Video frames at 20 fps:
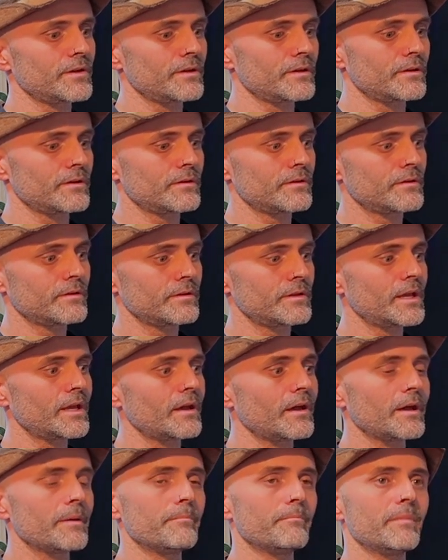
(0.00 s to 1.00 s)
a
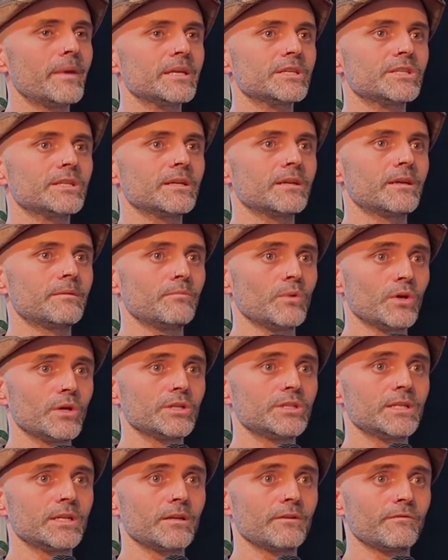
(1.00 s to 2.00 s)
meshing and
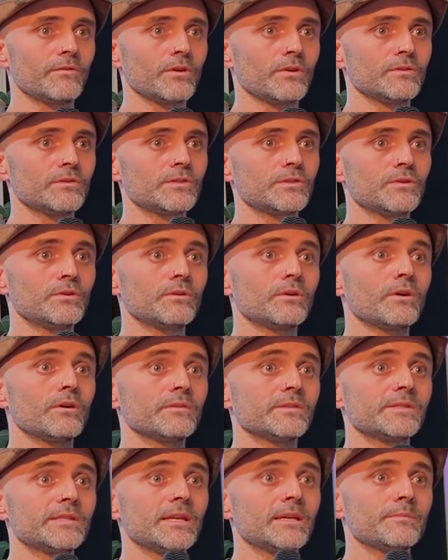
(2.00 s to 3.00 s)
merging of those two
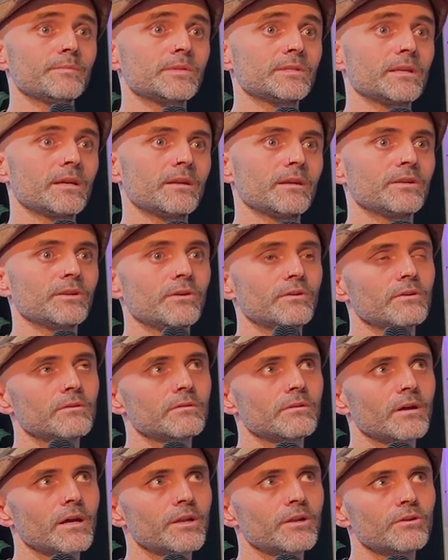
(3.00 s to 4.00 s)
concepts, and I
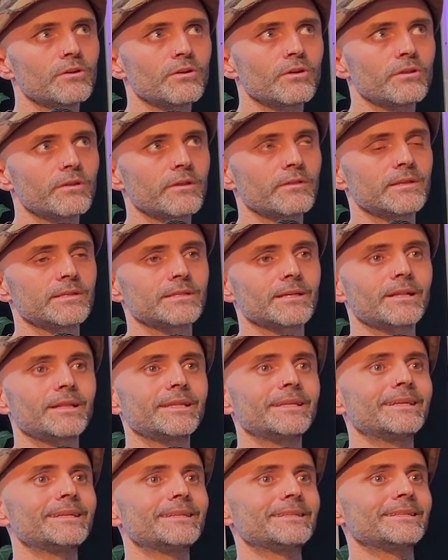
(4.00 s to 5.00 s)
don't know that there's a
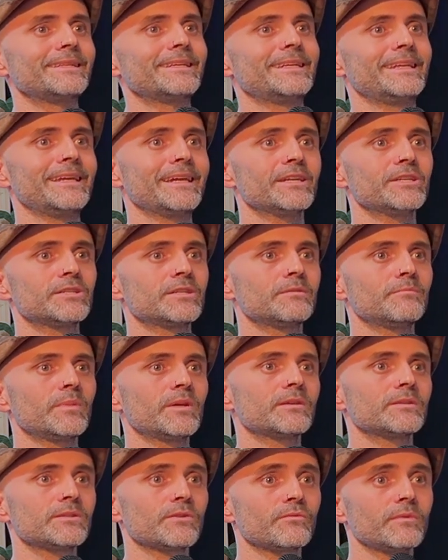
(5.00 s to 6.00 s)
clear delineation
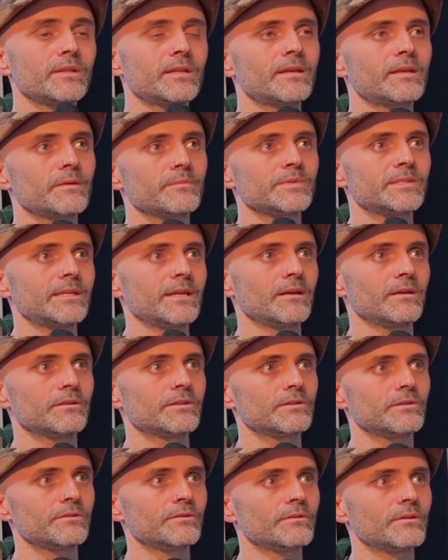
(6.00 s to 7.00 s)
because it really comes down
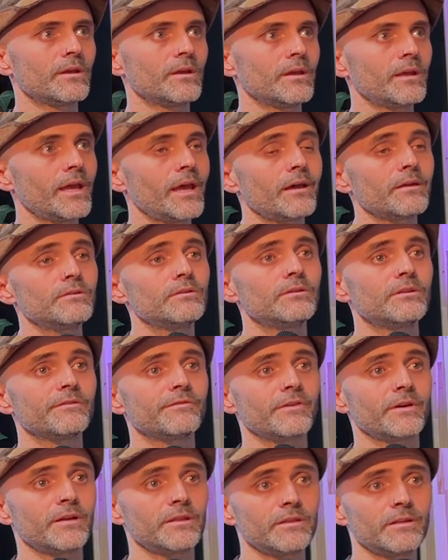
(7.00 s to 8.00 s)
to how you
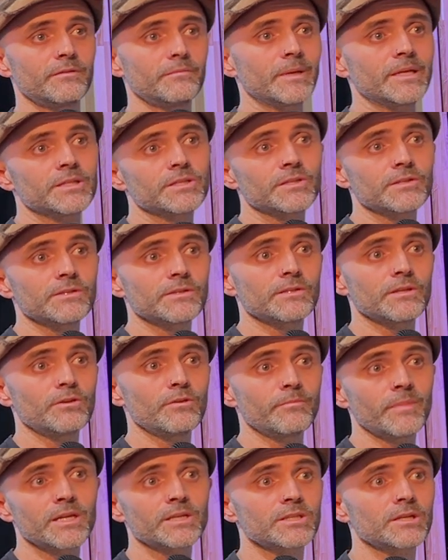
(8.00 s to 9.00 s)
define the dimensions that
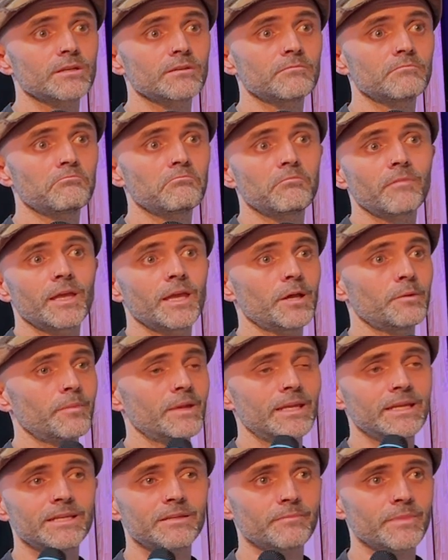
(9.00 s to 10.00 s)
you measure, how
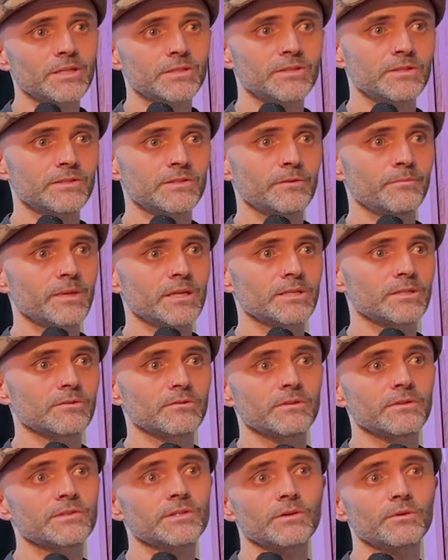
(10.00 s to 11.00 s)
many dimensions you
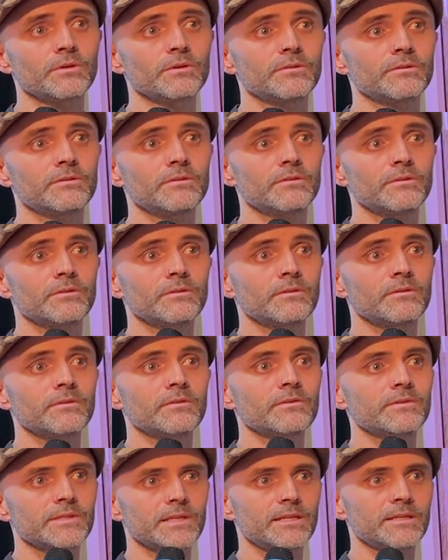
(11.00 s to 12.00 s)
measure, and so on.
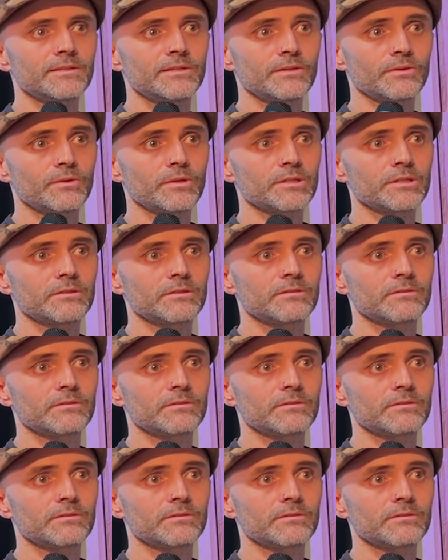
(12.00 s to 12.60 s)
Does that answer your question?